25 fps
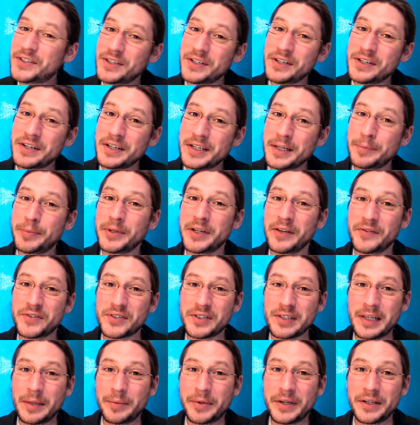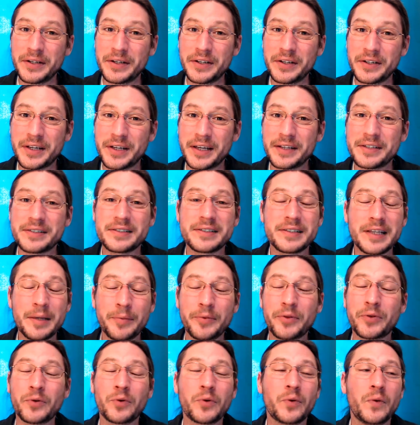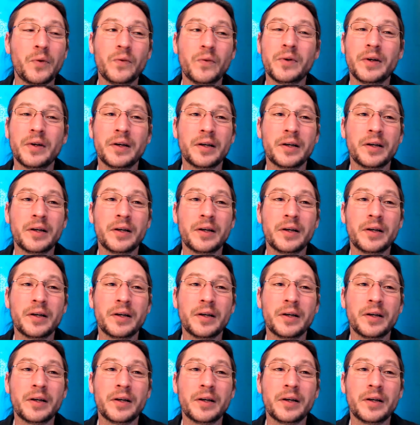in a deep enough sleep, can sleep through